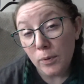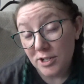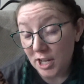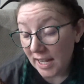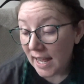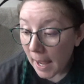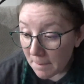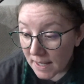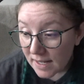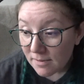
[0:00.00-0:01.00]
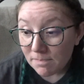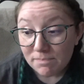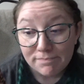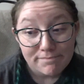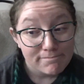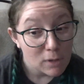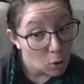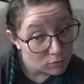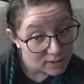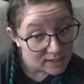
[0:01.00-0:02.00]
which can happen.
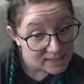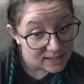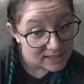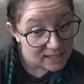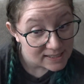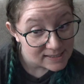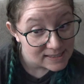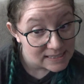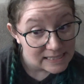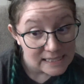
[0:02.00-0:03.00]
Hopefully that's not the case.